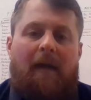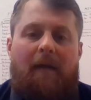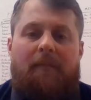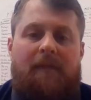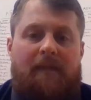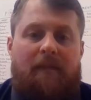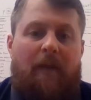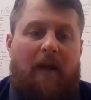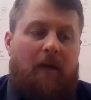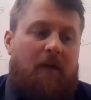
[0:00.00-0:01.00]
just
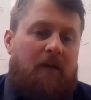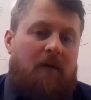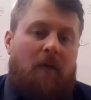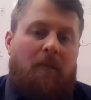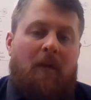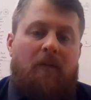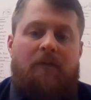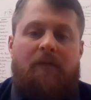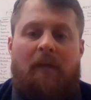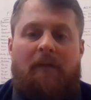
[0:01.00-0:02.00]
about bone
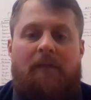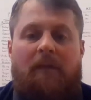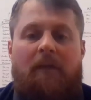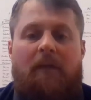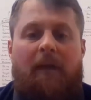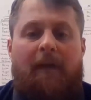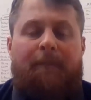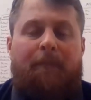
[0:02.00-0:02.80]
structure and